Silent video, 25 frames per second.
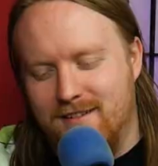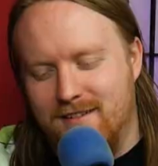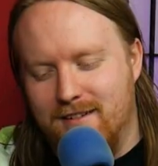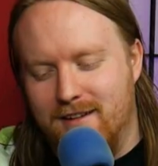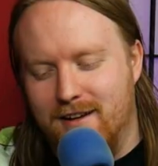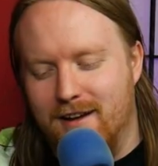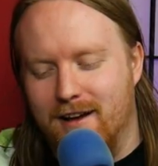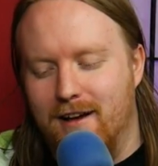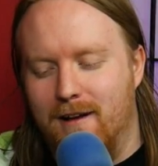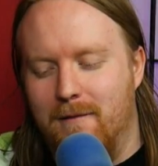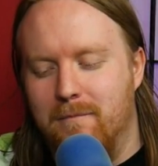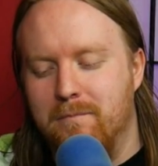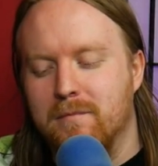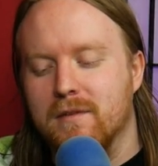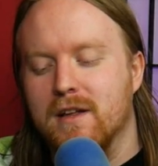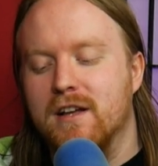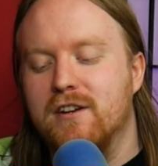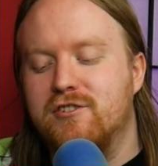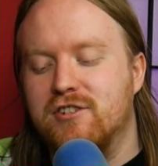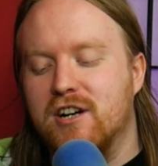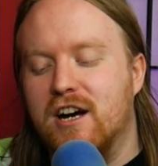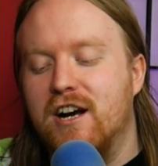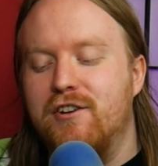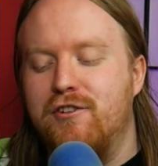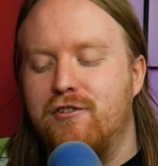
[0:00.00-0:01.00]
Twitter. Yeah.
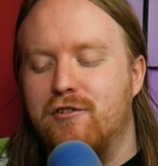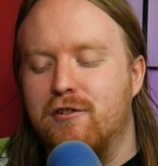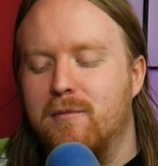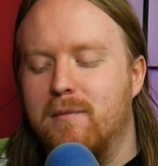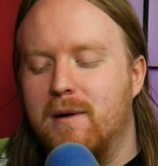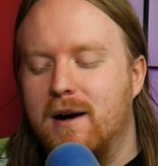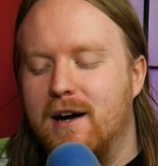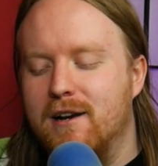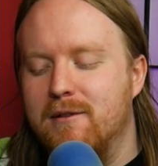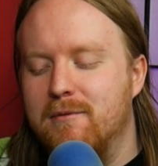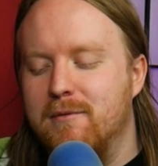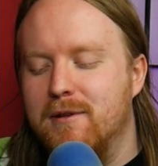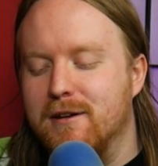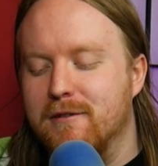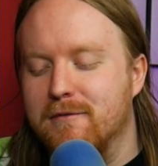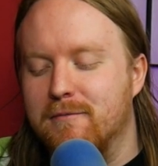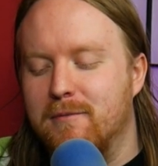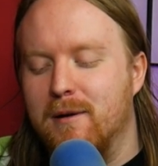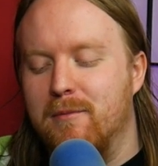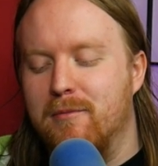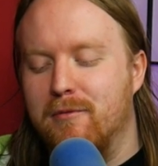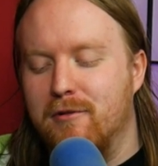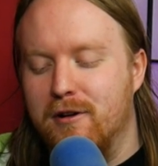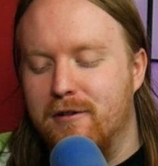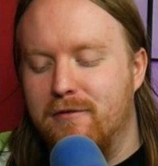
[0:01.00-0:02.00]
Josh, you remind me of
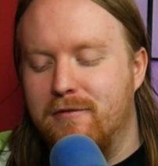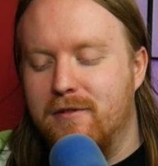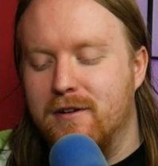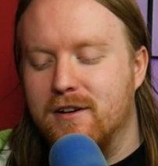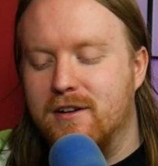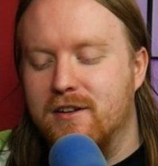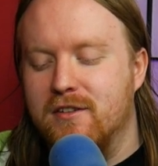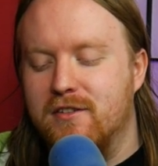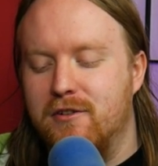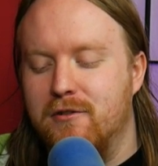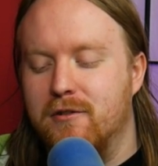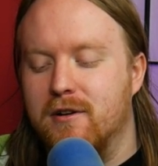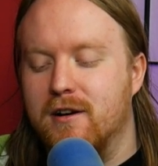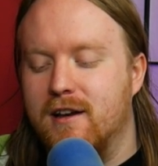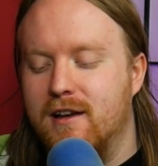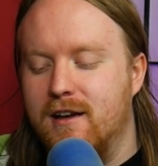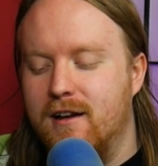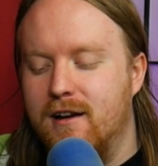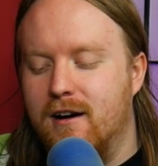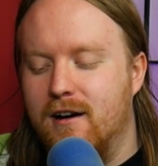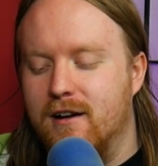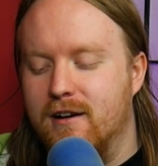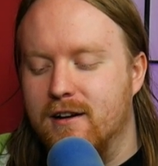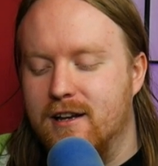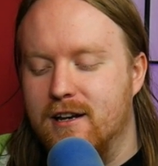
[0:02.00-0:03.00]
my boyfriend because you are
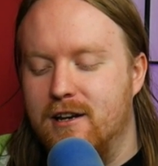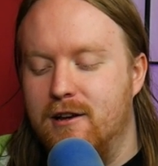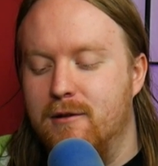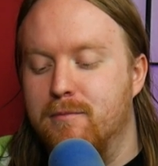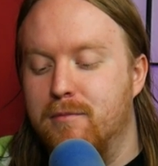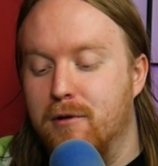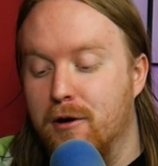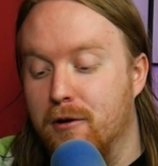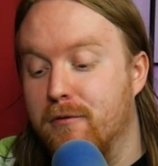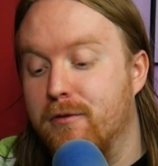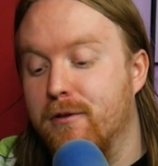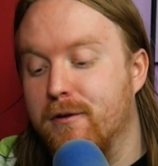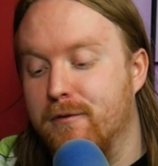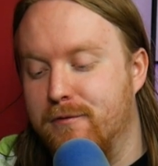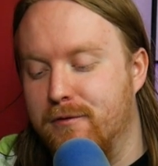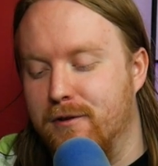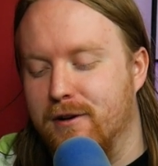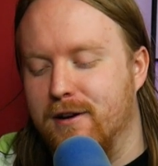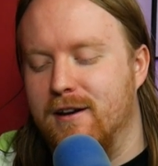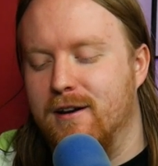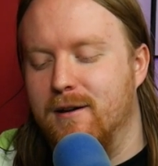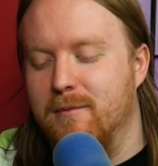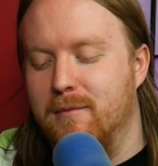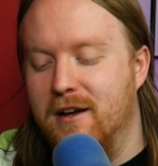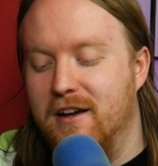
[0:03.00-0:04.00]
chaotic and you both are
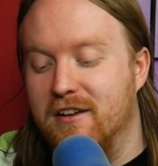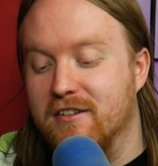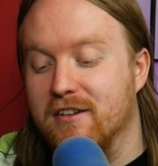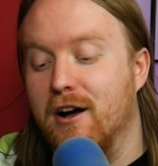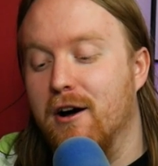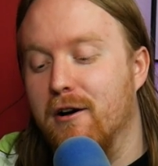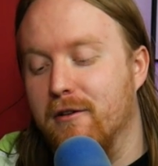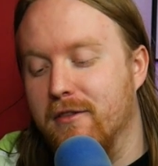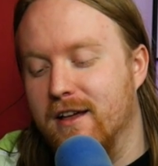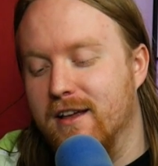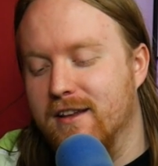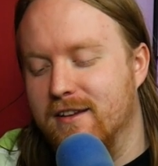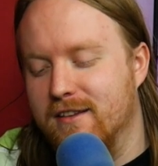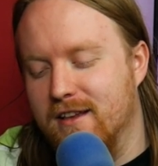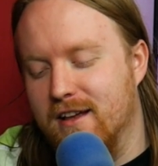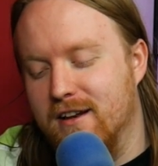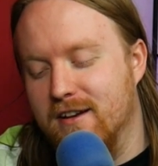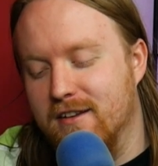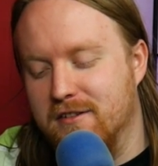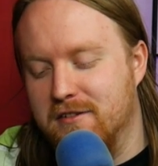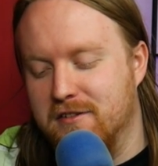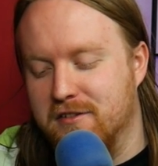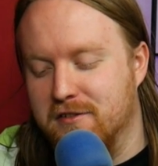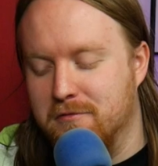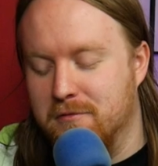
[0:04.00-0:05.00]
freaking amazing. Oh, that, that
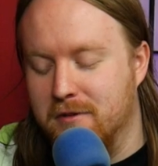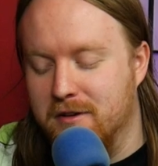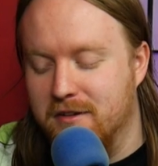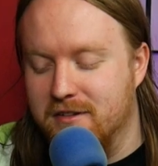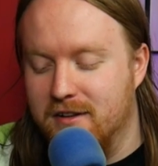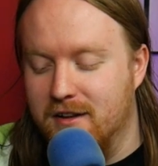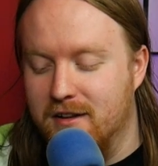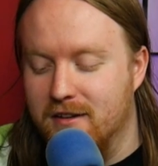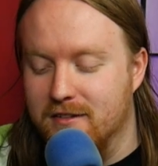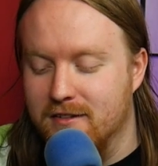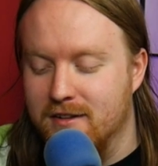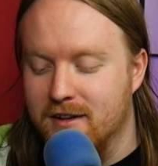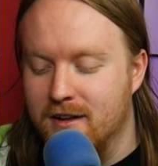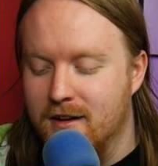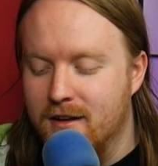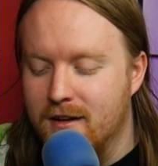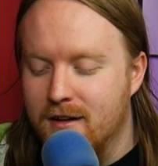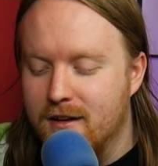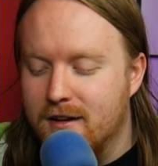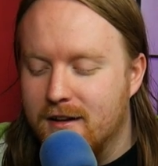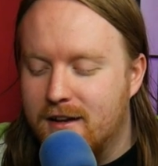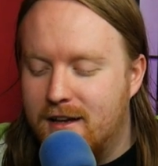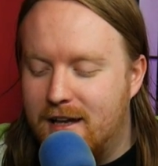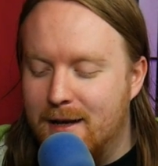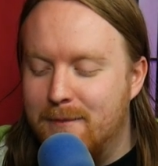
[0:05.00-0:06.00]
is just one sentence.
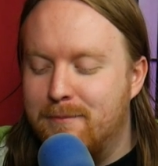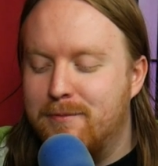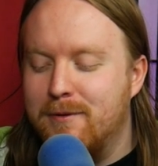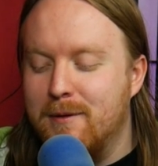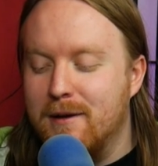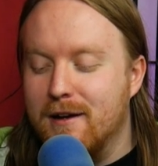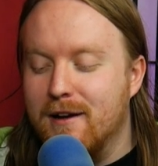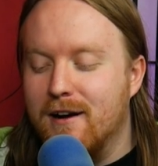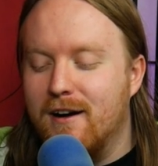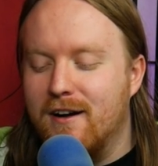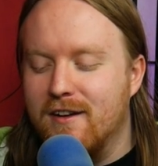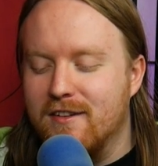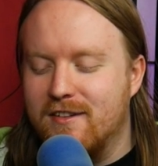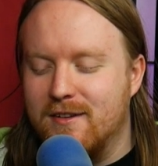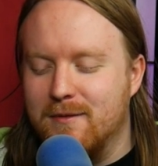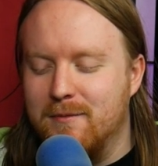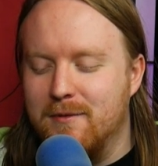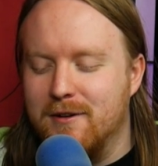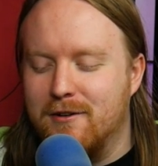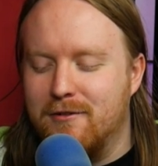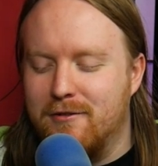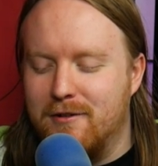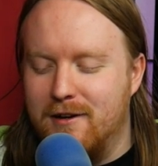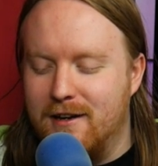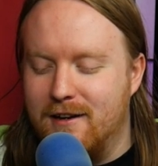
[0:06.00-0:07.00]
Keep being awesome
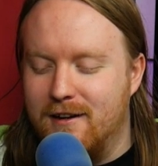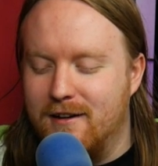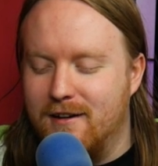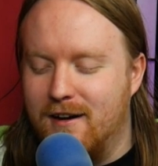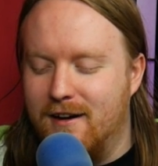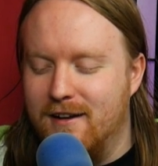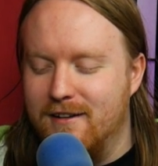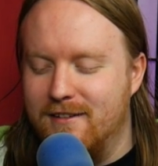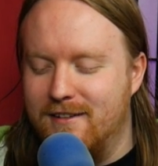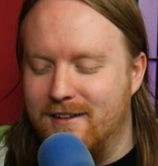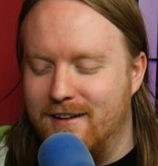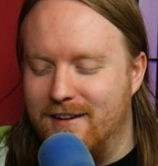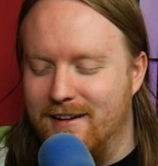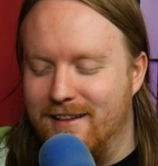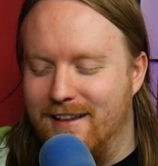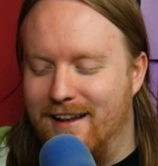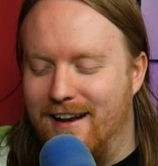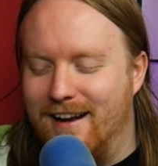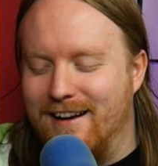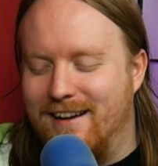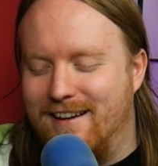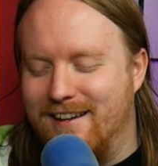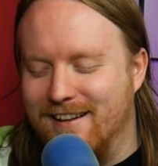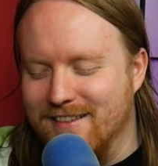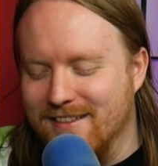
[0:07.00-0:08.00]
and creating content that
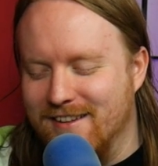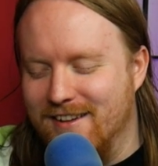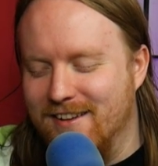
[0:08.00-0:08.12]
I can